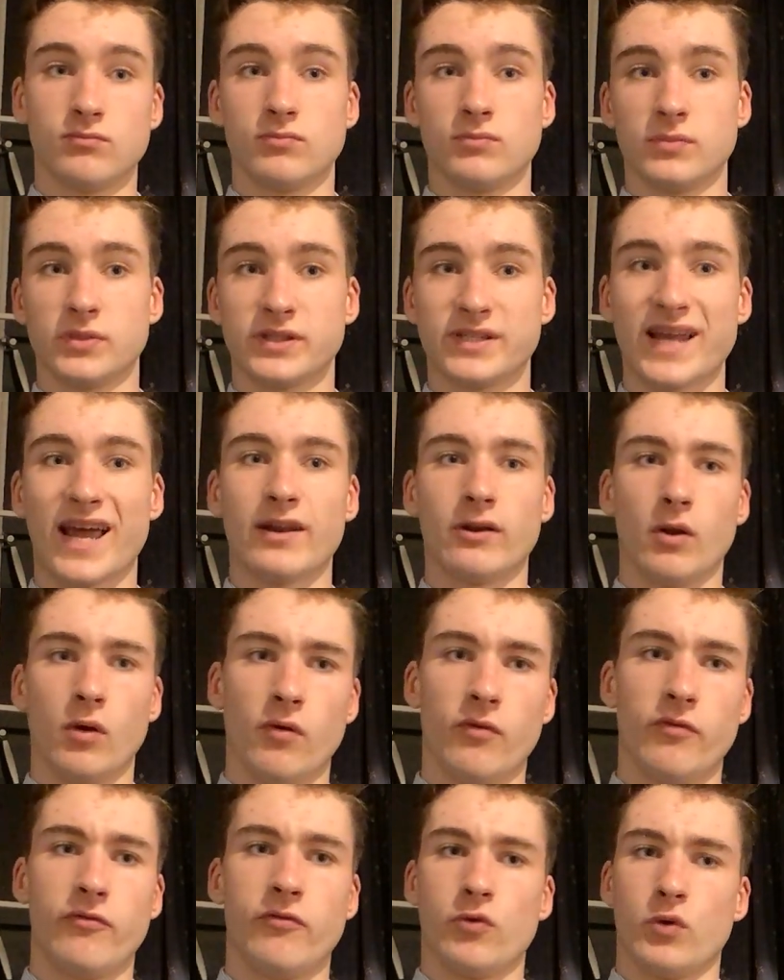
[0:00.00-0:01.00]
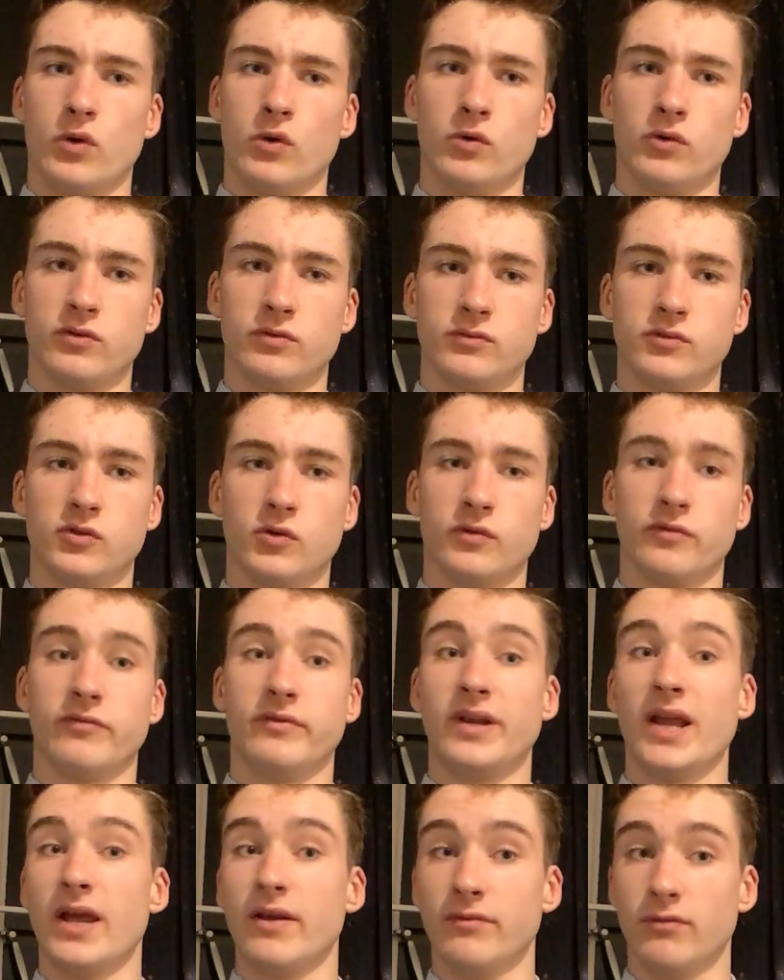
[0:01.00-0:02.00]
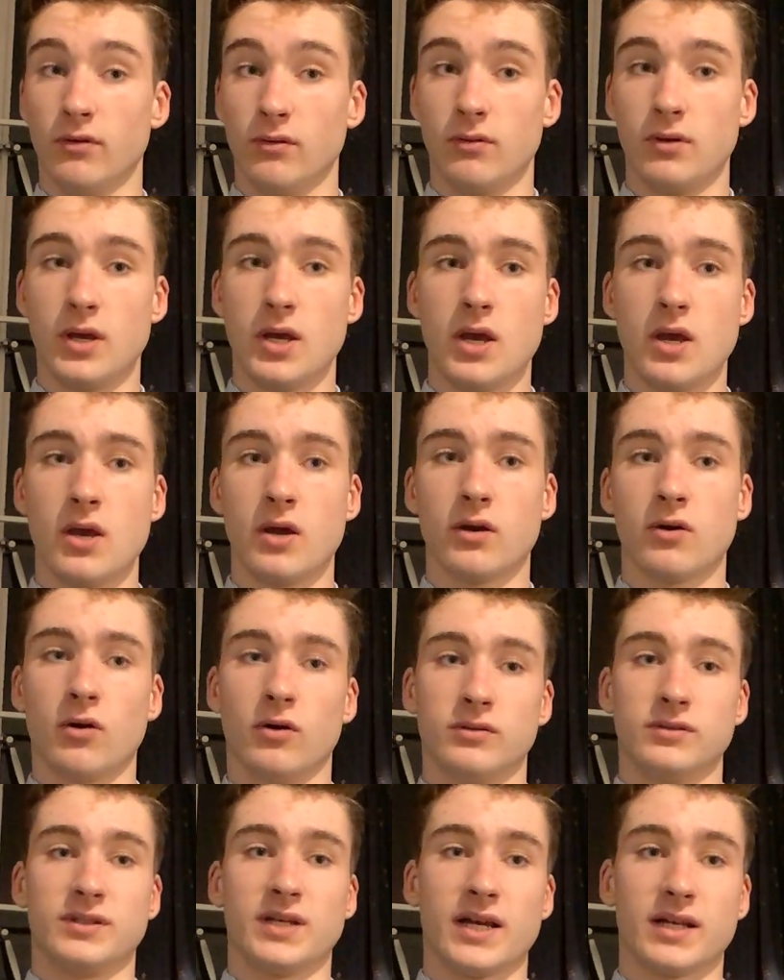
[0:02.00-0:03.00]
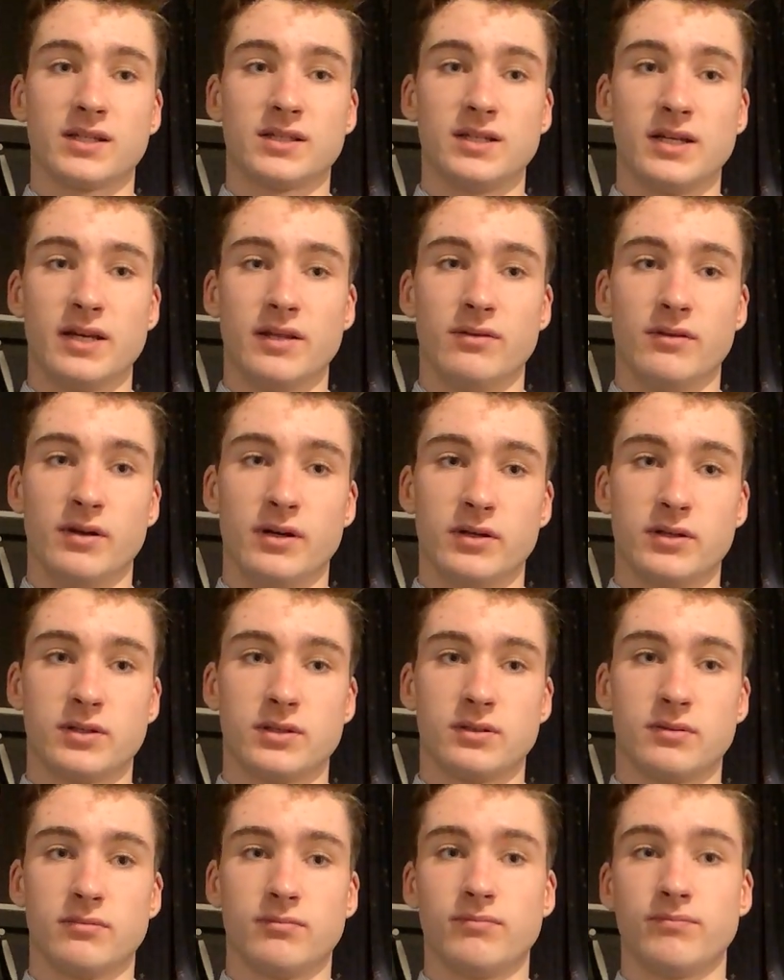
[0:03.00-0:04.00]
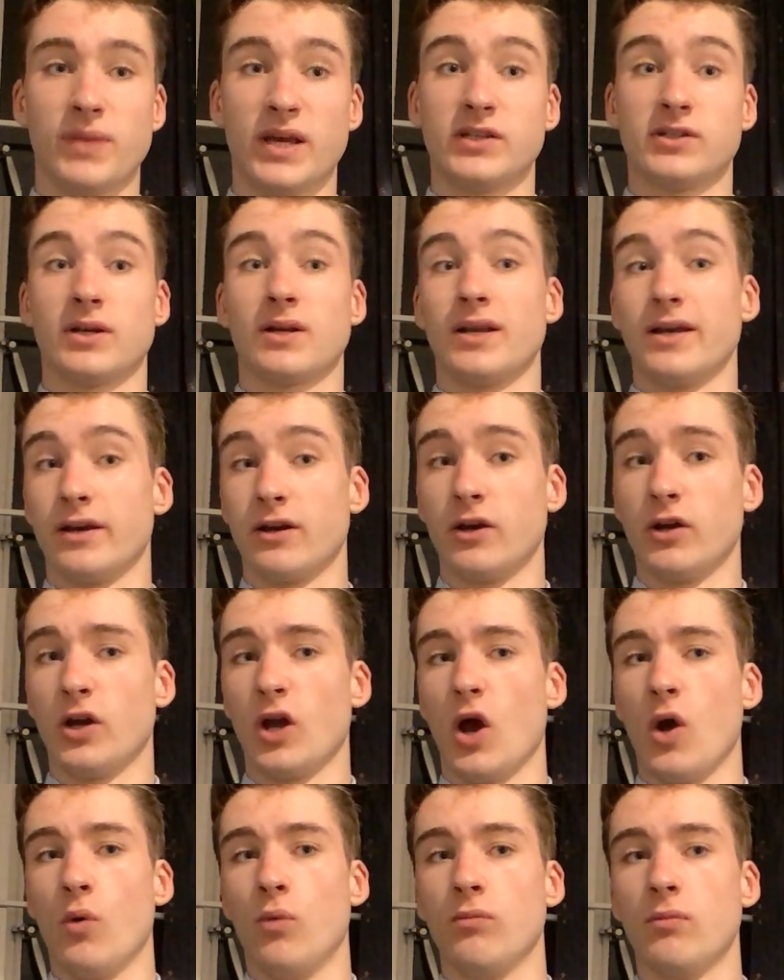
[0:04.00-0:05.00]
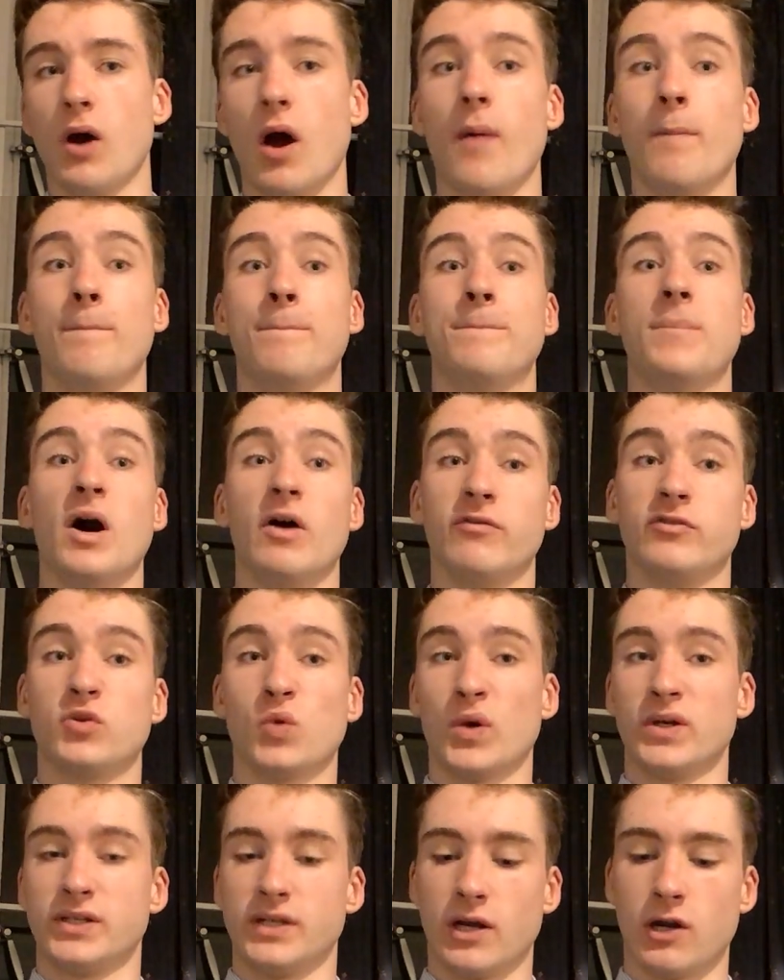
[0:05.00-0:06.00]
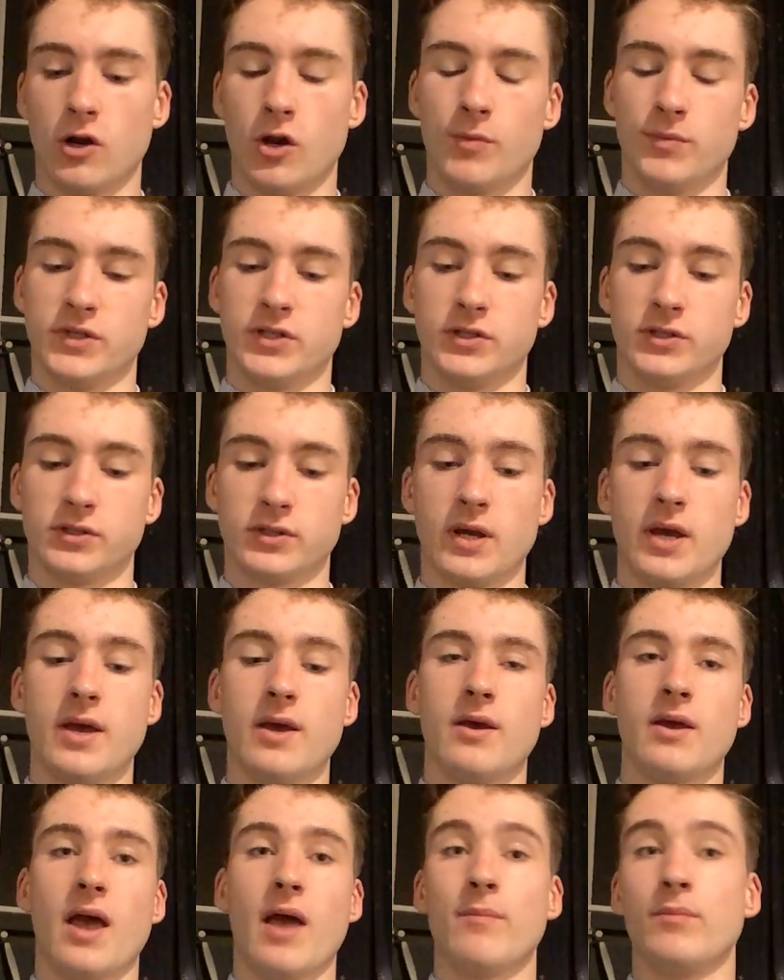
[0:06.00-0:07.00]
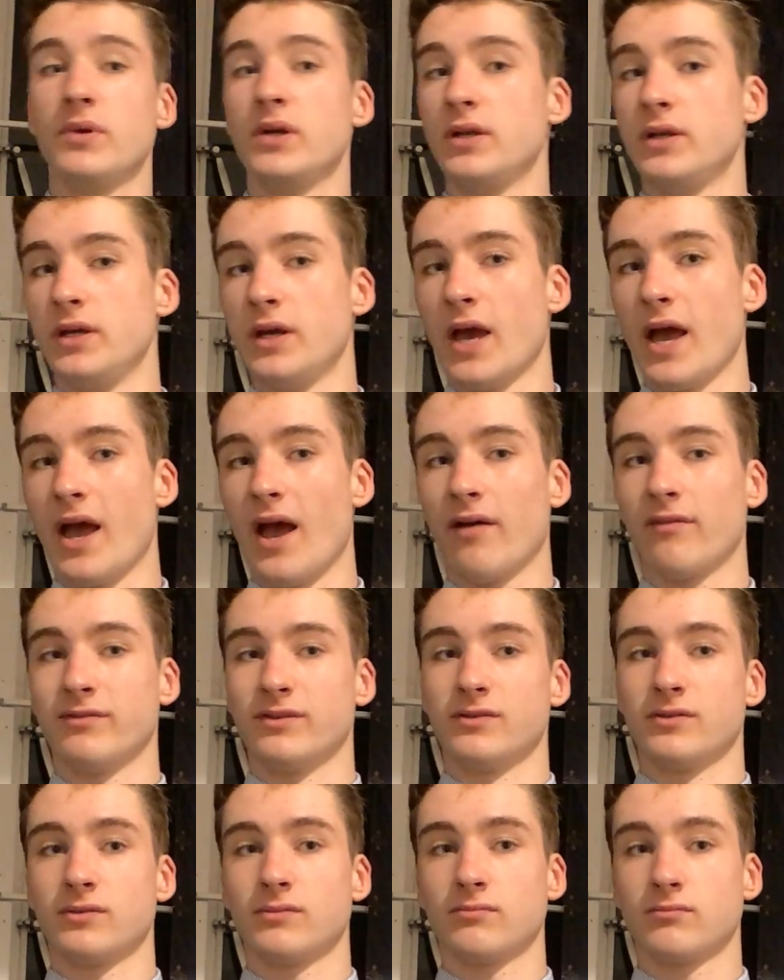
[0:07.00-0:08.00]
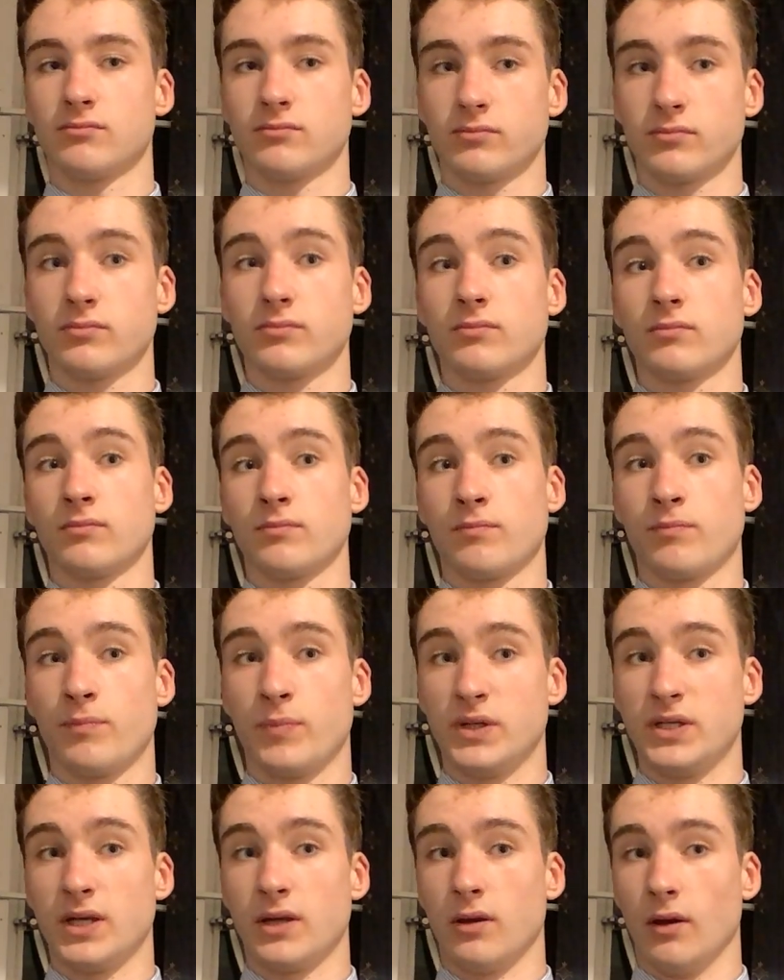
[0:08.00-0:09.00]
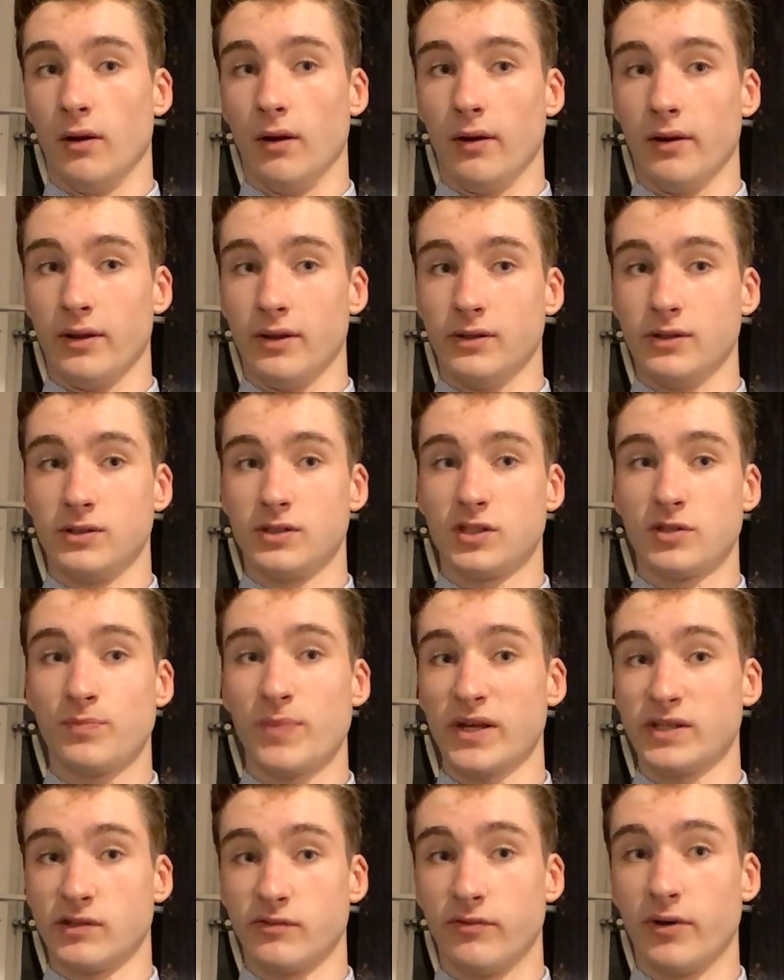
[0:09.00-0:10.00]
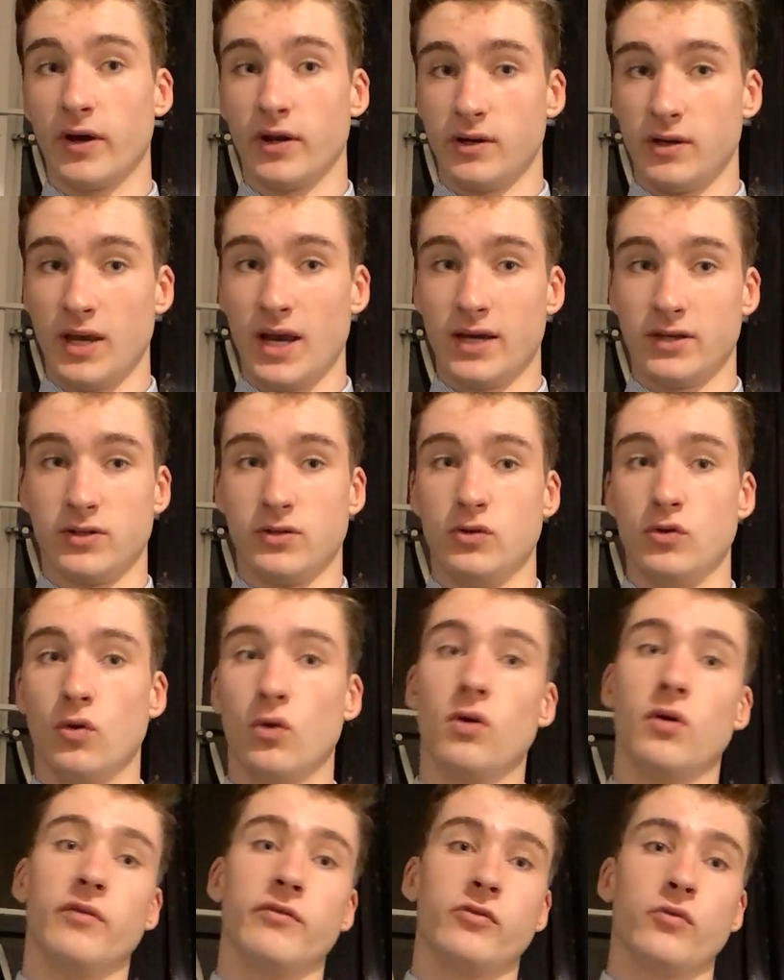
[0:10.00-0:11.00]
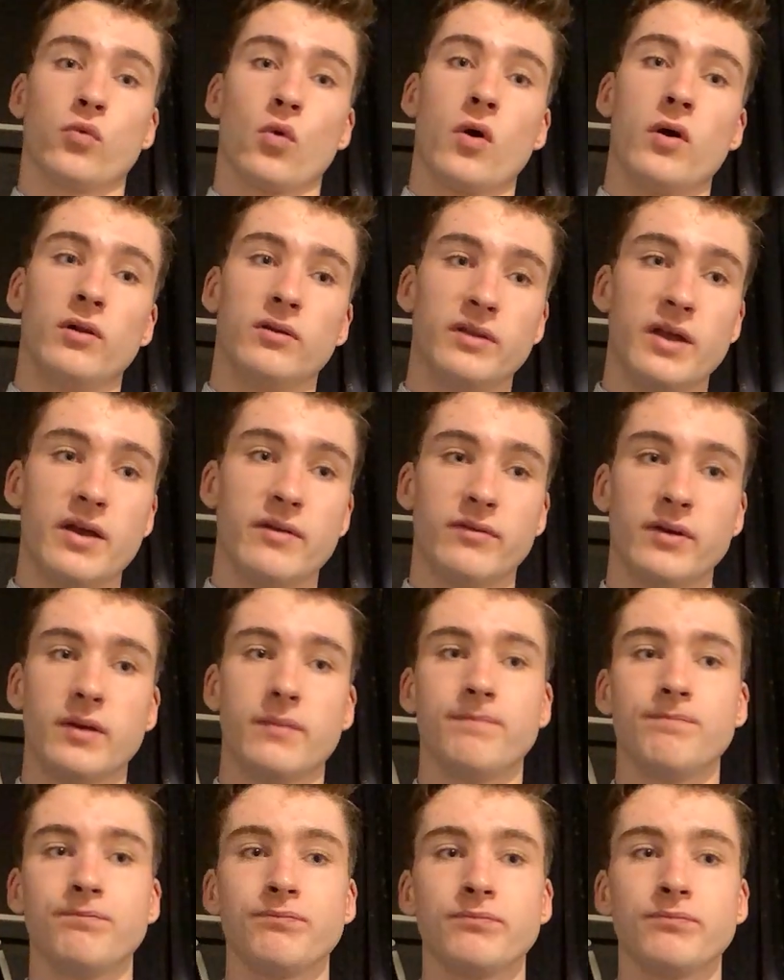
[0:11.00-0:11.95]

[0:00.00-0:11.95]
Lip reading: standoff for a sort of naval context, in that basically it can go above 20 kilometers. MBDA haven't particularly specified yet, nor the Royal Navy,